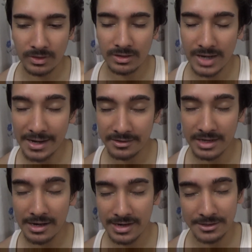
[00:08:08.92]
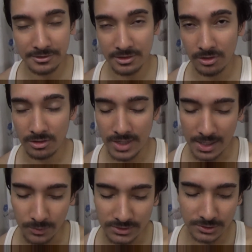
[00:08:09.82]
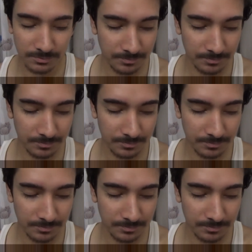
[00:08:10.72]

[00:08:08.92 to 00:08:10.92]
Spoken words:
write in your own language.